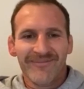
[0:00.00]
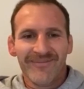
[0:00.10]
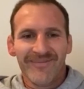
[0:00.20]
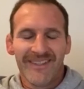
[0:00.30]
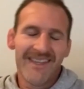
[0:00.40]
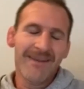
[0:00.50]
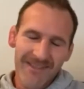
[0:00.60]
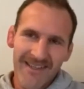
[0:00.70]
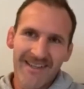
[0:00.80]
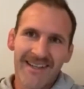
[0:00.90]
the team was
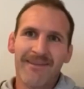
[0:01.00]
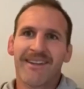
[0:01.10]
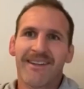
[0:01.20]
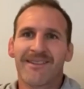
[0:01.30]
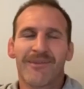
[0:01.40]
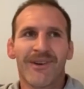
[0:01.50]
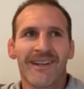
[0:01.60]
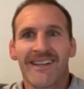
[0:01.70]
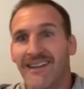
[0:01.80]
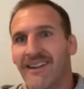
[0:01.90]
getting named the next
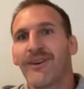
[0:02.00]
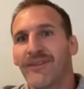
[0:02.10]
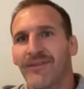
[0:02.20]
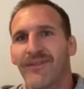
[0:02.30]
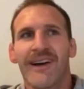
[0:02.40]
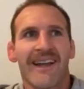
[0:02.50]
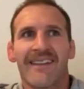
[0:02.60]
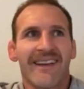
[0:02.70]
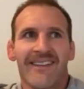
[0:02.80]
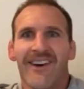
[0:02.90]
morning. Then we're flying
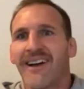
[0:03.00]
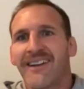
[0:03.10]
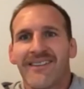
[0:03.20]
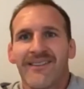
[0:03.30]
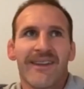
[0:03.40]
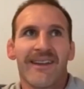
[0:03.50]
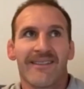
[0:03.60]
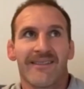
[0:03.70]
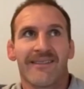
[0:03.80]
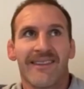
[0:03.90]
out that night or that
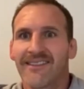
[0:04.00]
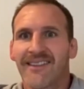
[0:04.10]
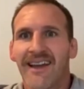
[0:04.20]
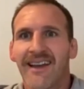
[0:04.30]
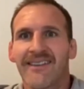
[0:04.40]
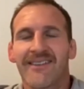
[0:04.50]
next day.